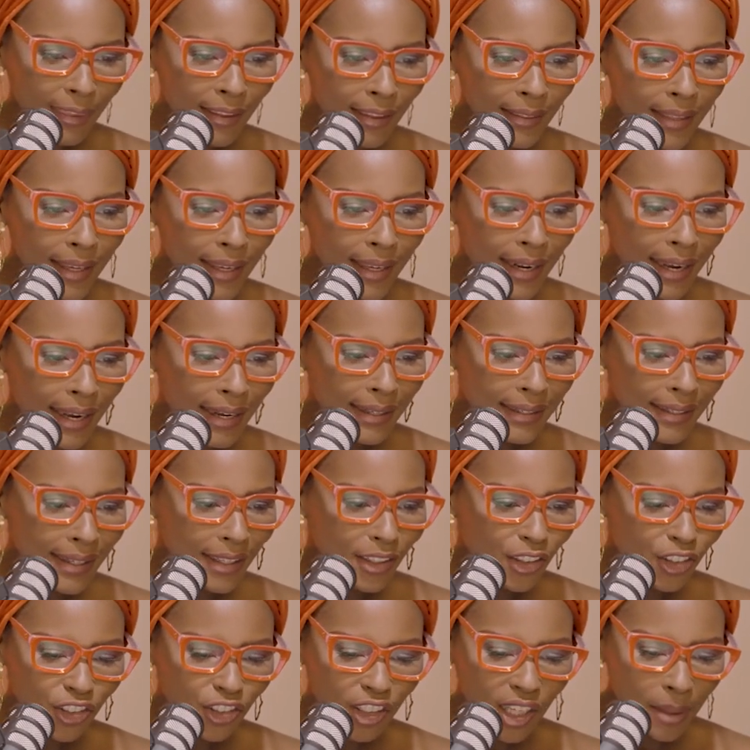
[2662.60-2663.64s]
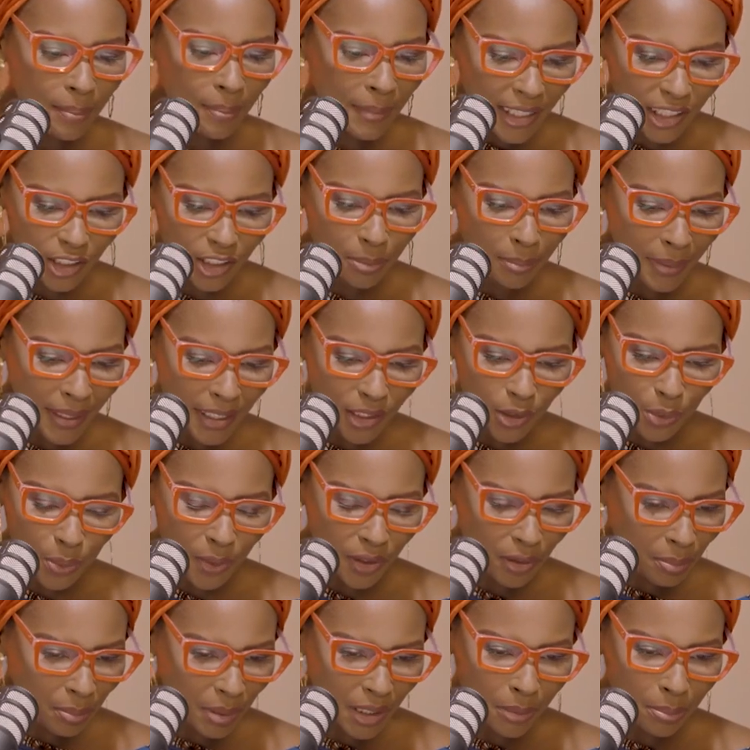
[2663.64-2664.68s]
that I can share my space
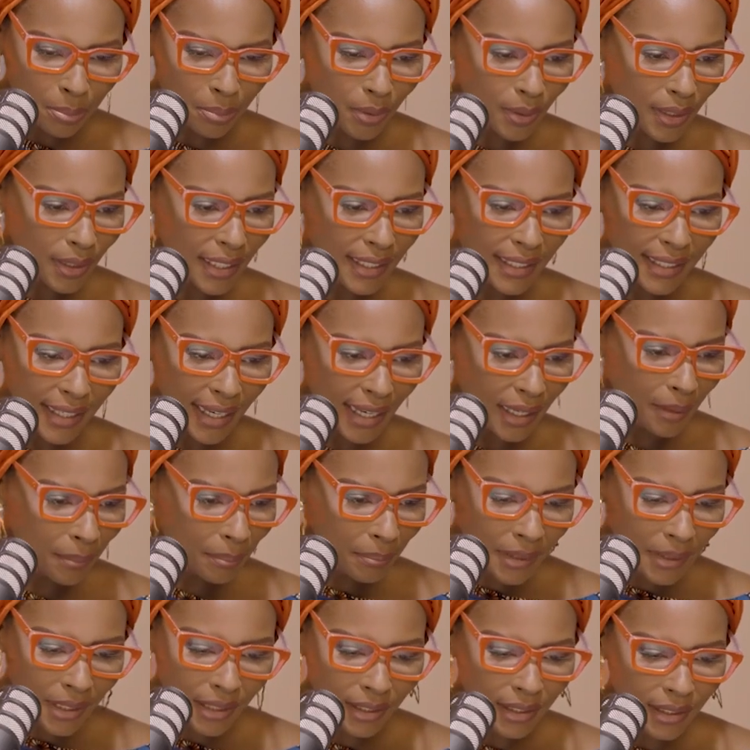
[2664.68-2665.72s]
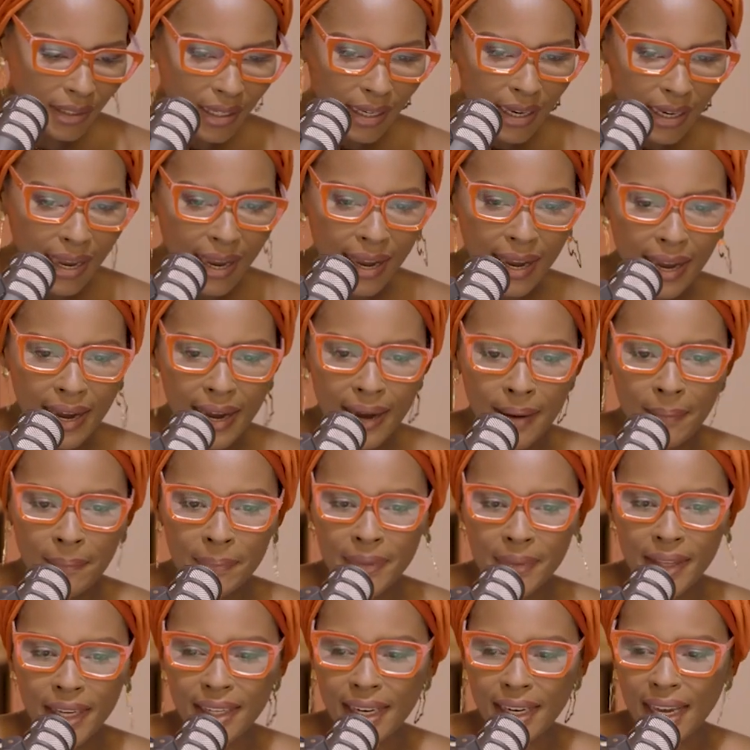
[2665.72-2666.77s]
with people. It can be
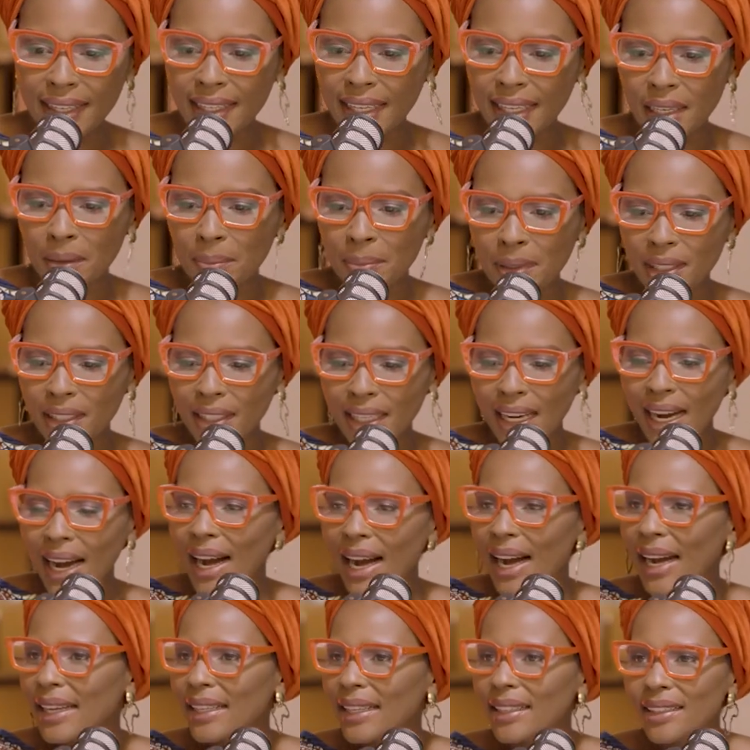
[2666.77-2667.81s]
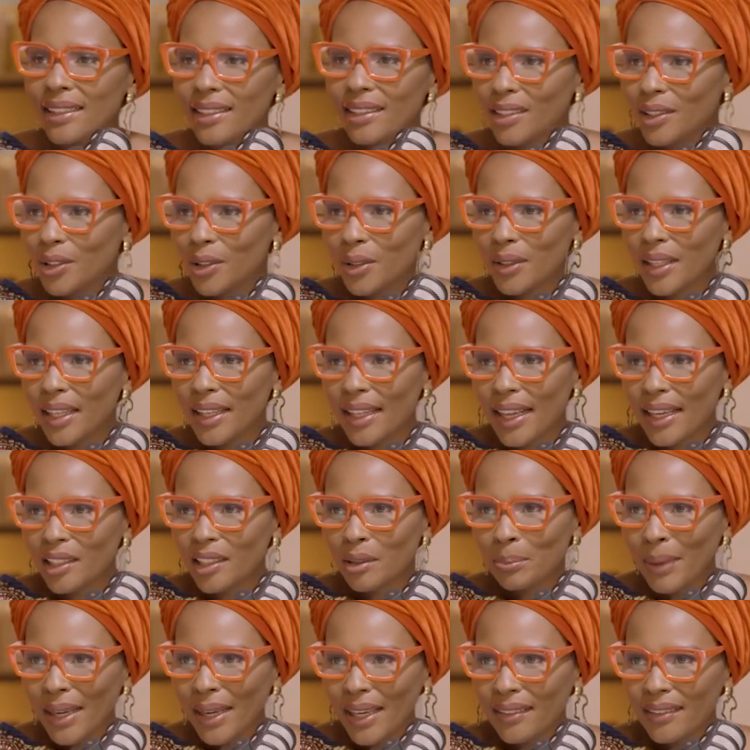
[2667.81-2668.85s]
that I can be kind to the
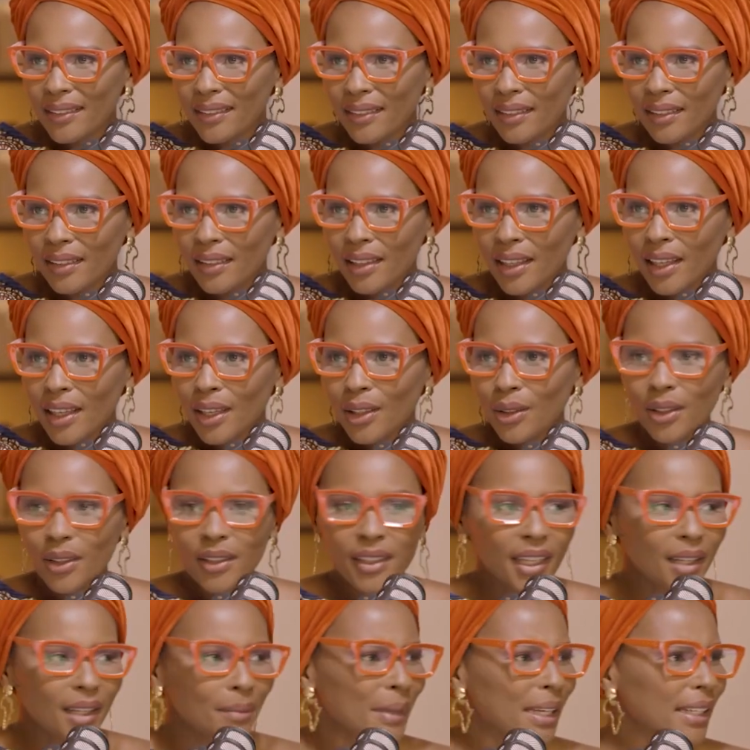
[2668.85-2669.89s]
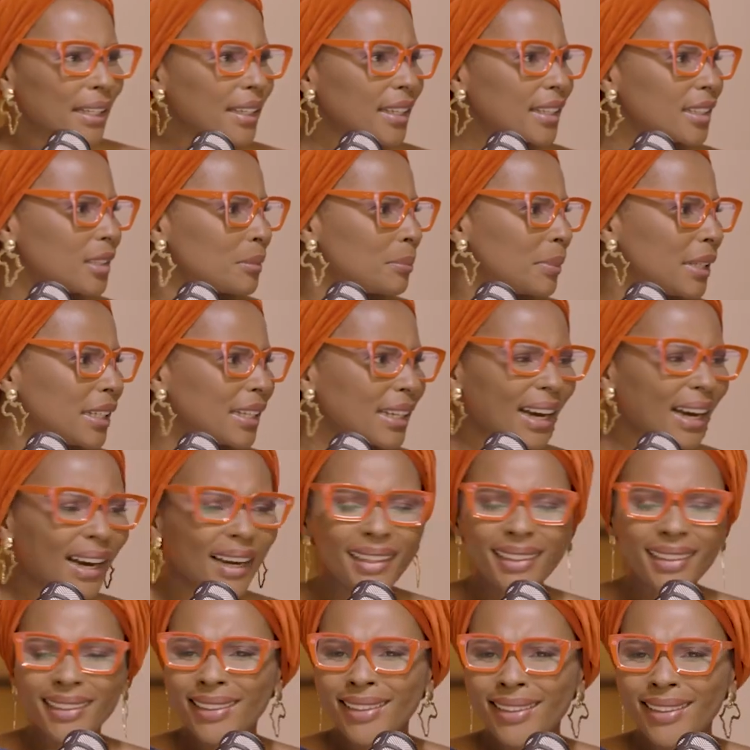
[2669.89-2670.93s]
next person. To tell my kids be
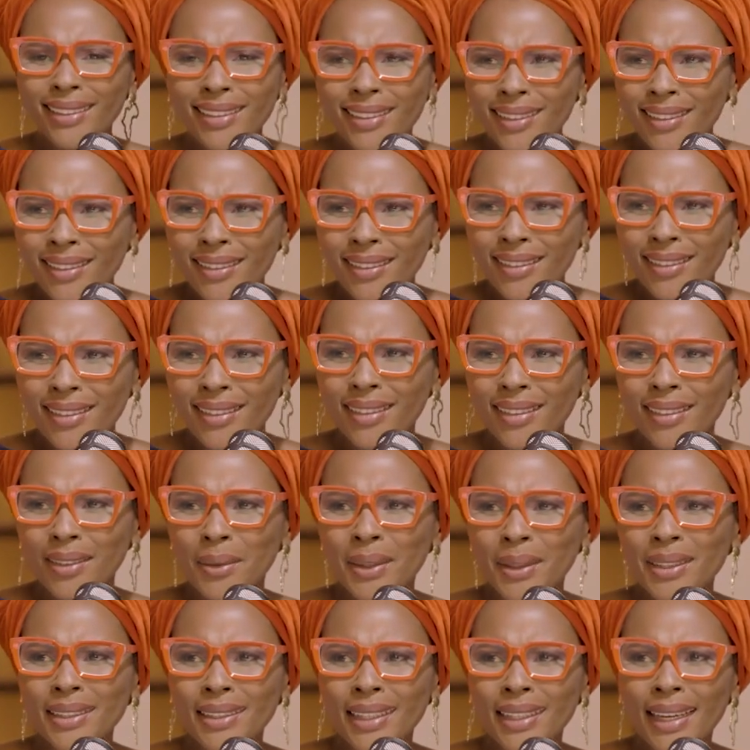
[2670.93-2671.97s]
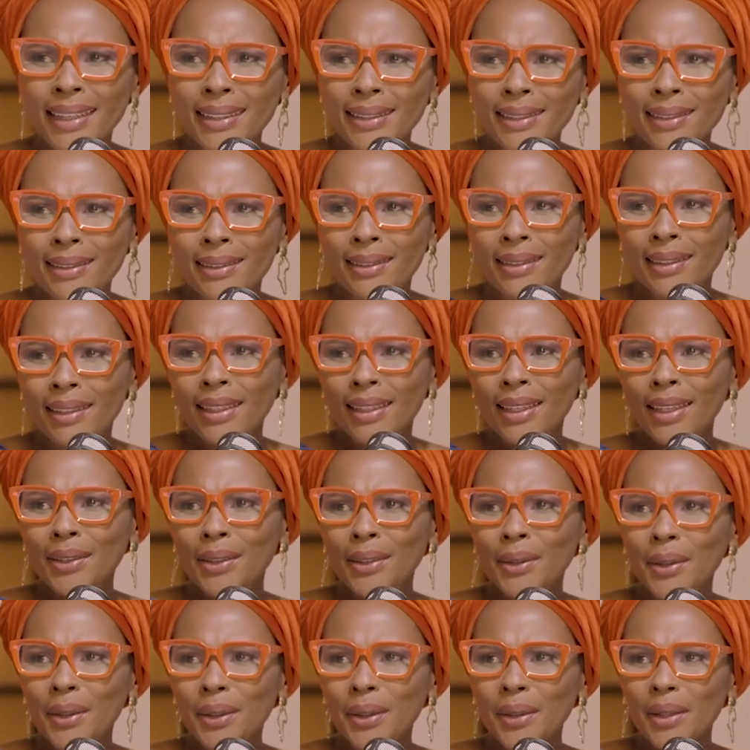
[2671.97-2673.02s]
kind, what's that?
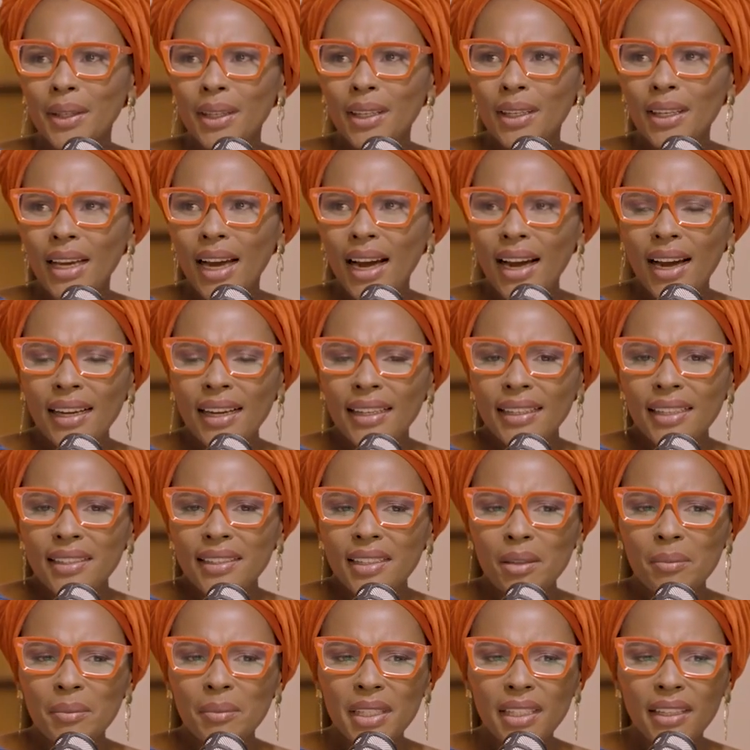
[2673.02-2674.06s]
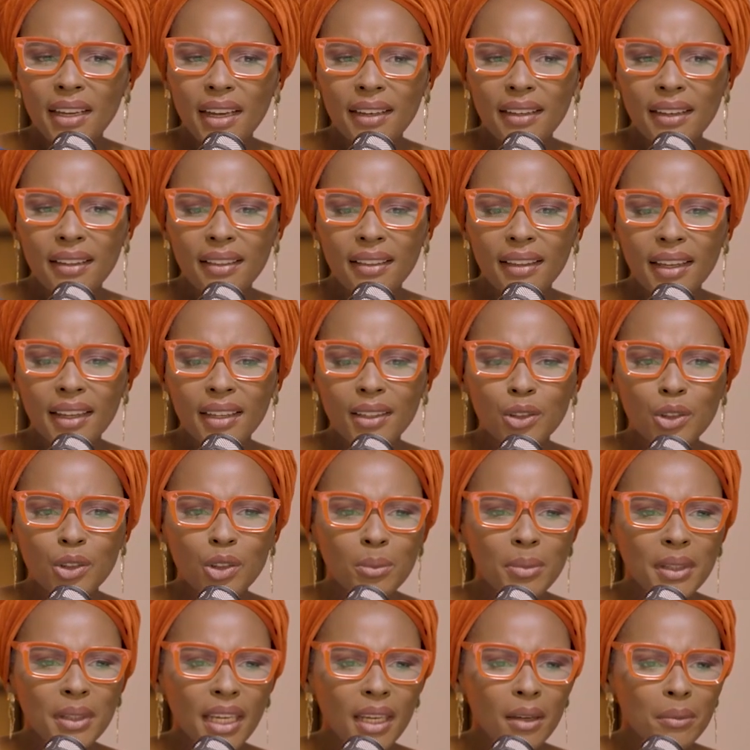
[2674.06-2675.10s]
It doesn't mean anything.
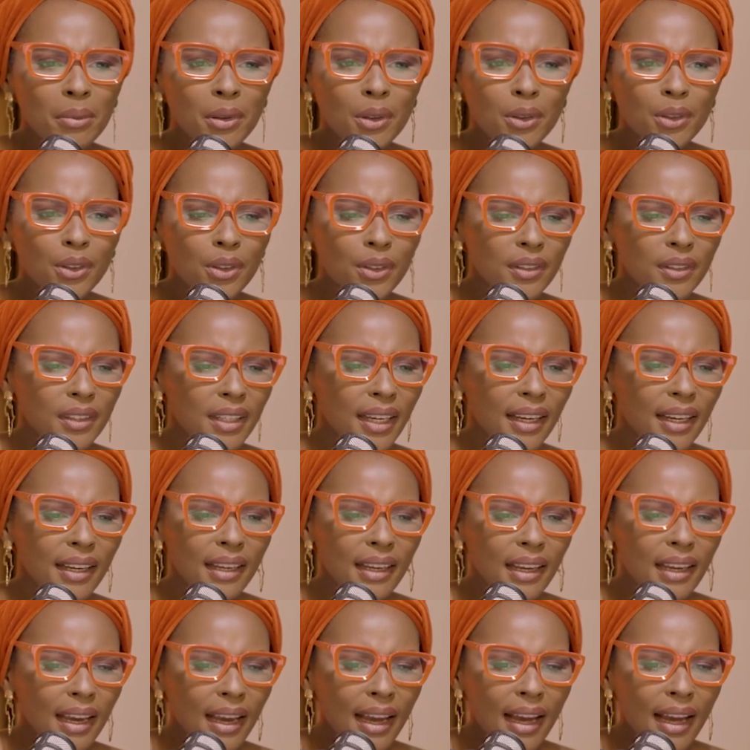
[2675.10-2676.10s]
To be able to say,